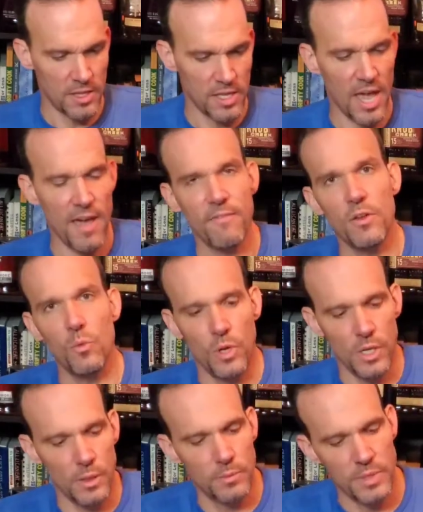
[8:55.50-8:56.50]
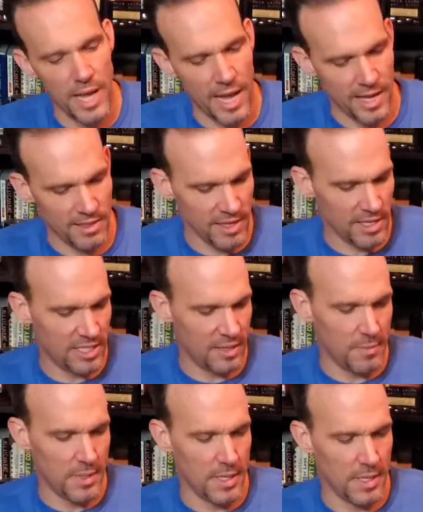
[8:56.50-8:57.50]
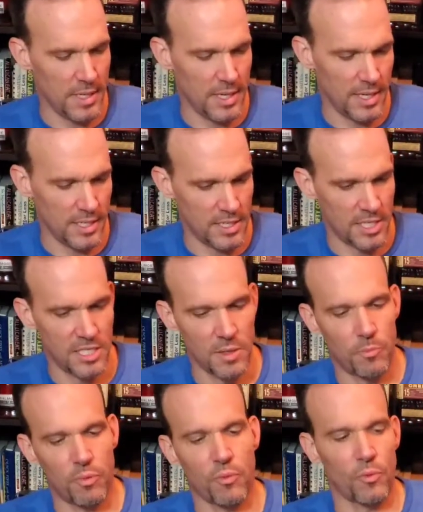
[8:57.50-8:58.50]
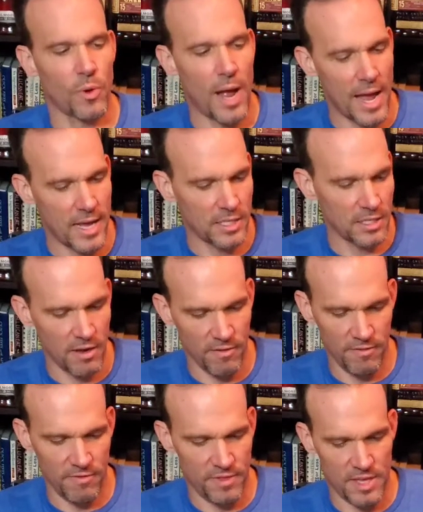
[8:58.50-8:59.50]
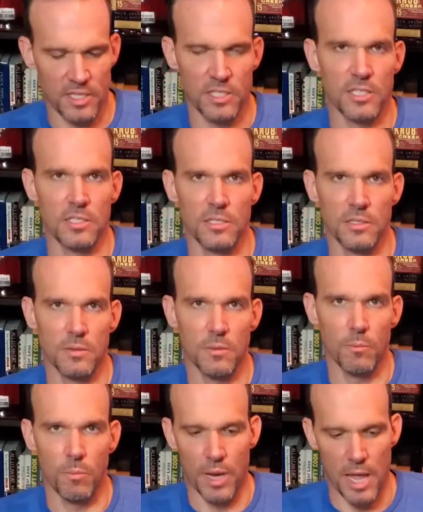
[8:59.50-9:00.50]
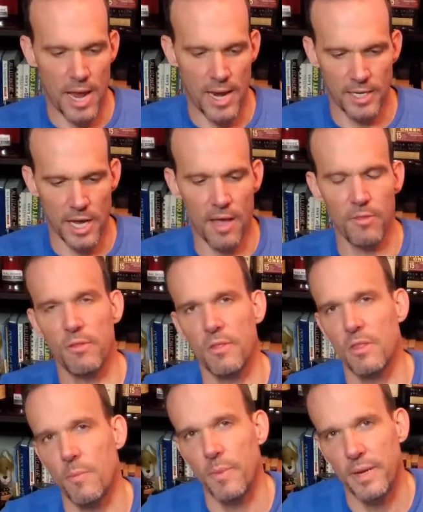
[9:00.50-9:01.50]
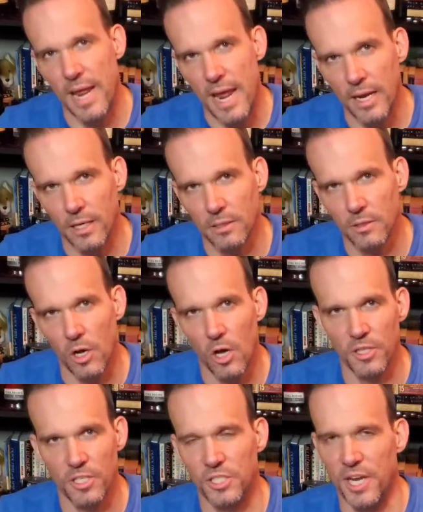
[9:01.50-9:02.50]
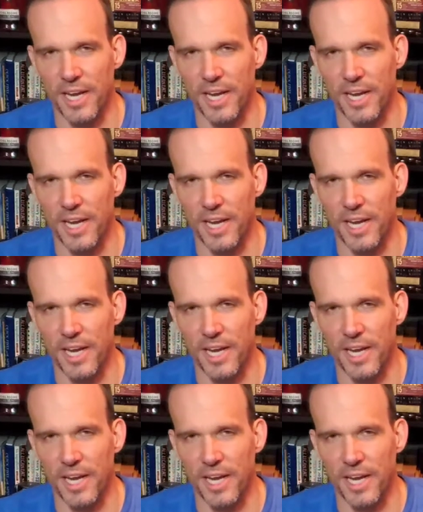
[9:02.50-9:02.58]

The Evan Williams, I think to me is the surprise of this blind. Other than the banana on this